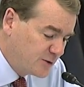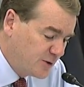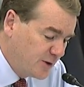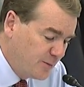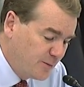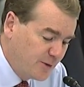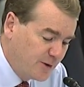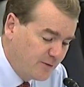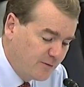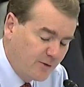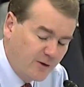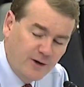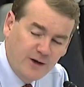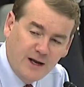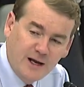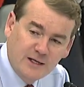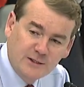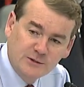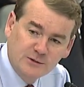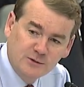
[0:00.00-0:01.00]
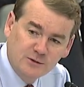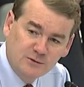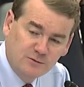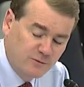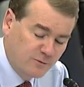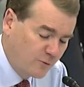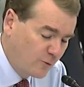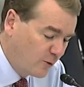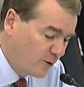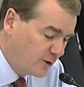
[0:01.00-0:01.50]
treatment of our national
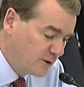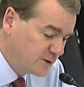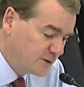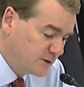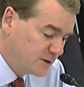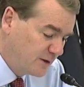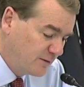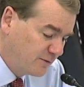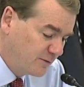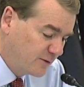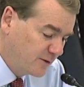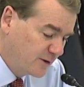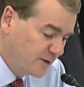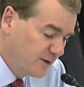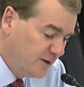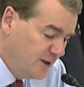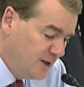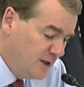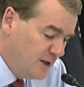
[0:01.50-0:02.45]
forests suffering